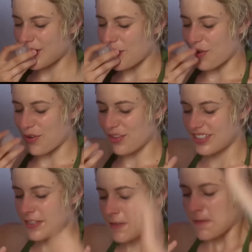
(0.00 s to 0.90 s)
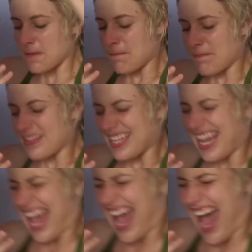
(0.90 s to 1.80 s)
because the runtime was more
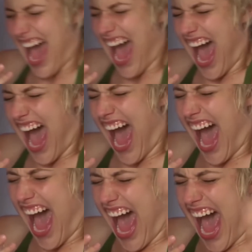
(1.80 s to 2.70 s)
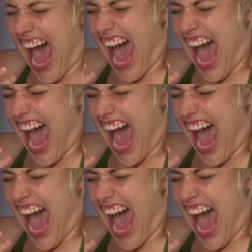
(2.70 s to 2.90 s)
forgiving and DV tapes were